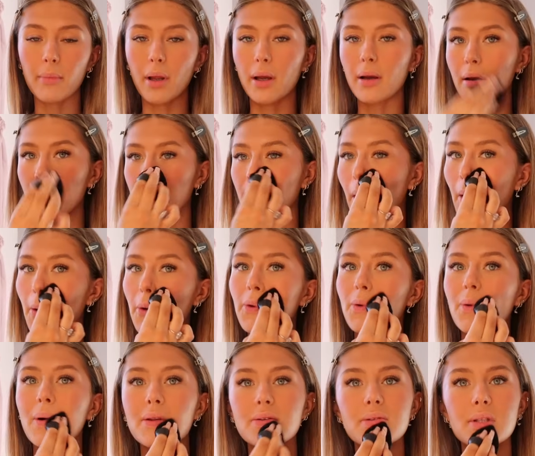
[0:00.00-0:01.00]
like the older
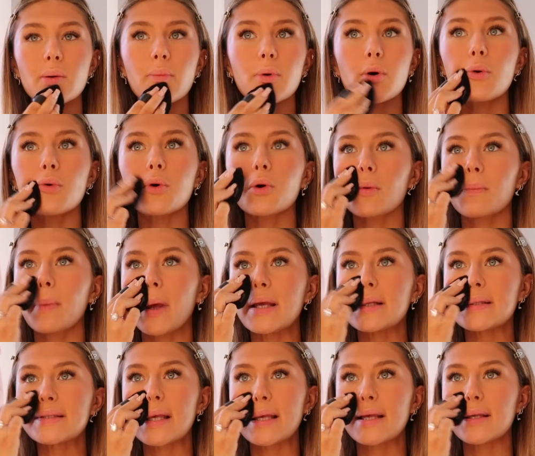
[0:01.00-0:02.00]
ones that were all good
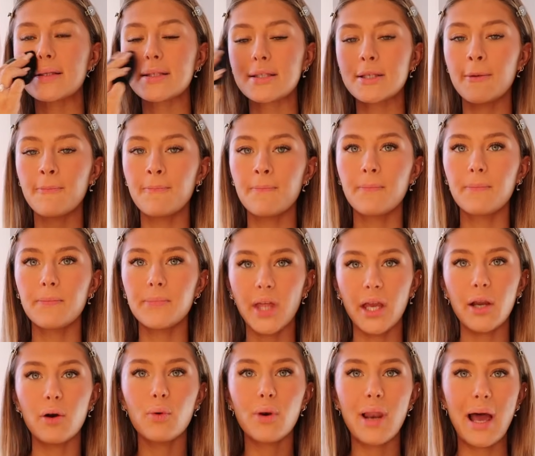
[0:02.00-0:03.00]
bases,
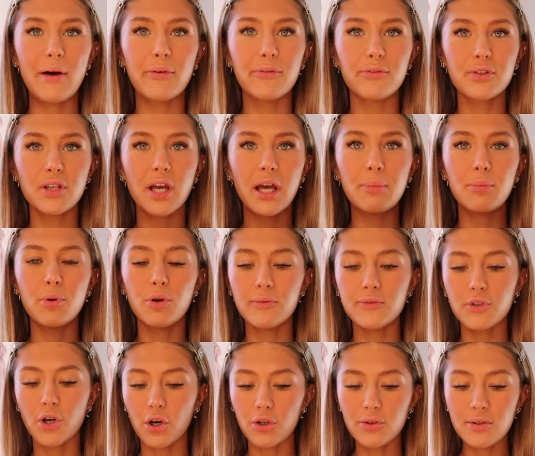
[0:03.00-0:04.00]
they all left and moved
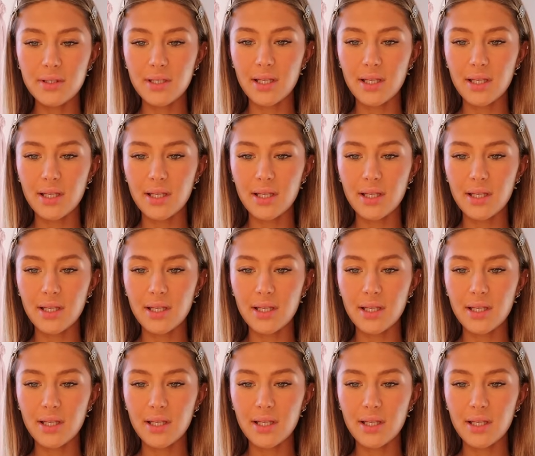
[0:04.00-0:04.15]
on.